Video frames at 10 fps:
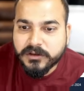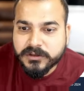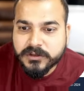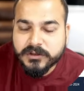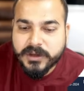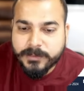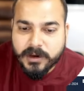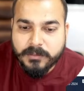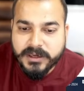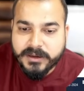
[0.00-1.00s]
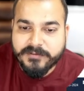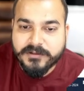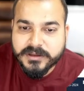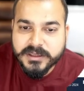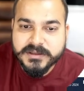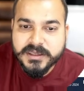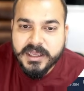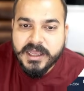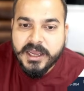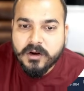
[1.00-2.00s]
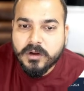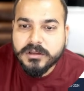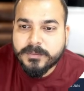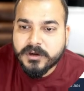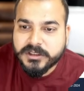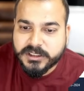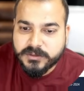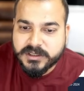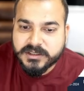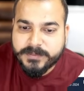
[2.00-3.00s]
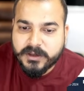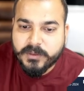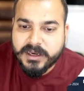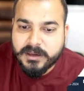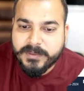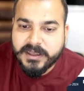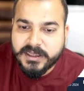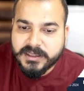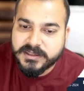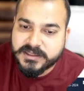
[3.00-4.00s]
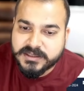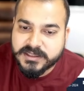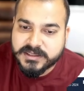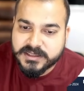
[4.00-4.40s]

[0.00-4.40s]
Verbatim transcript: also. You can probably refer this, and all the projects with respect to NLP, this